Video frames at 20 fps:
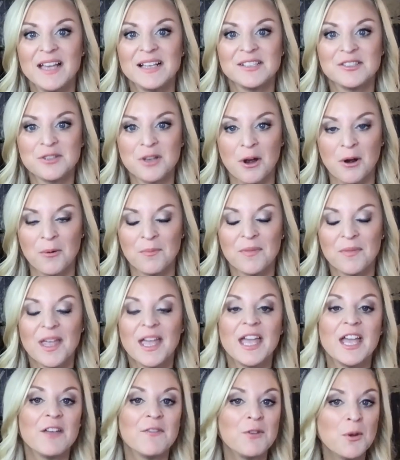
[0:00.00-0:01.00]
So,
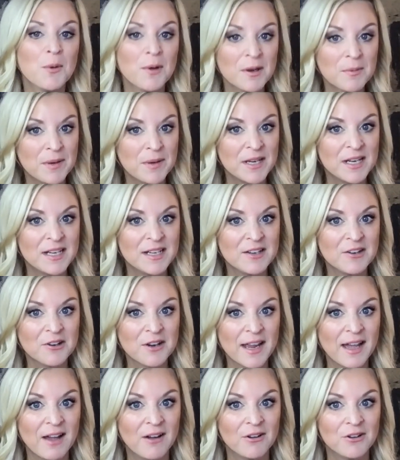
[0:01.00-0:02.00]
if you had been in your
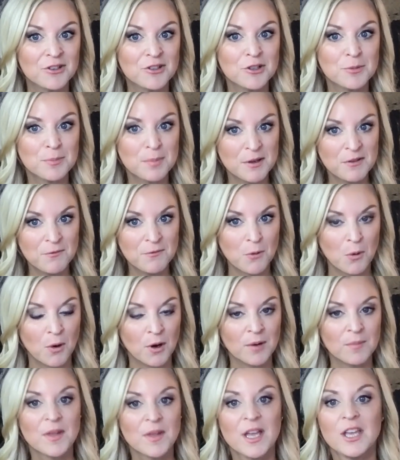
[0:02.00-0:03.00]
calendar
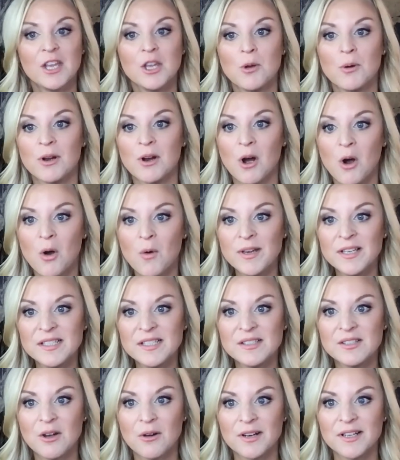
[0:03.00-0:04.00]
before, you had
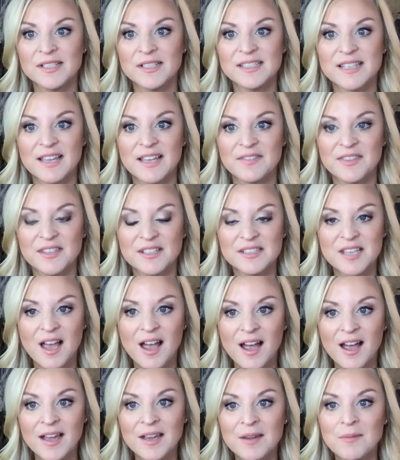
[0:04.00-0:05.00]
always noticed that the
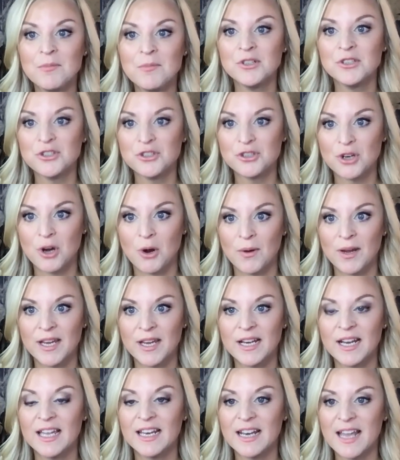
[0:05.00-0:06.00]
time was
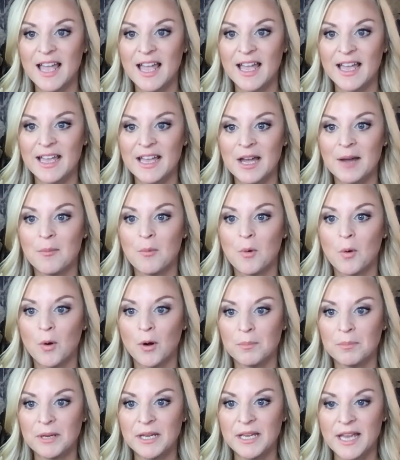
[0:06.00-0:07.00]
showing in AM
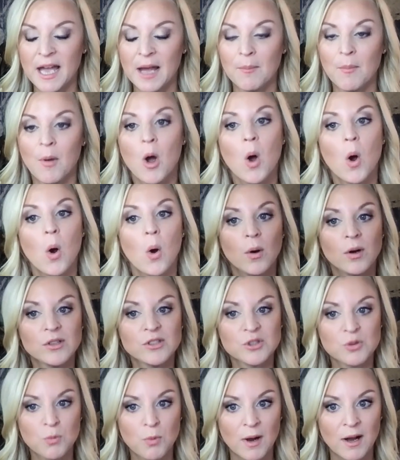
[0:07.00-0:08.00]
or PM
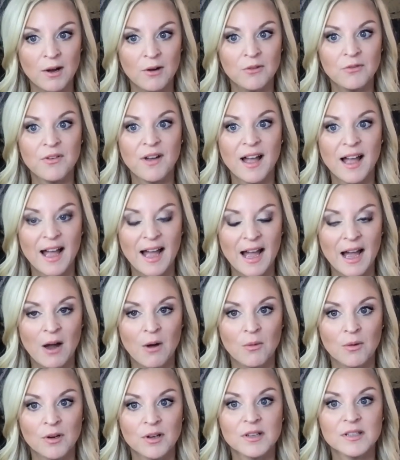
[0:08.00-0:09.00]
or 12
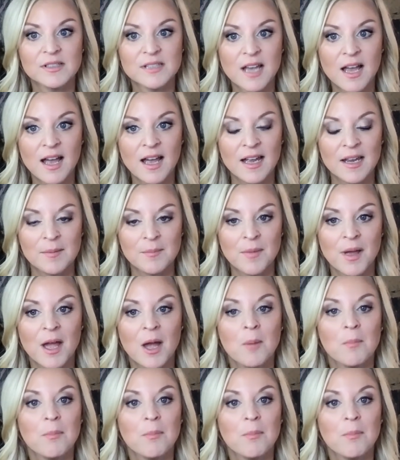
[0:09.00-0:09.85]
hour time.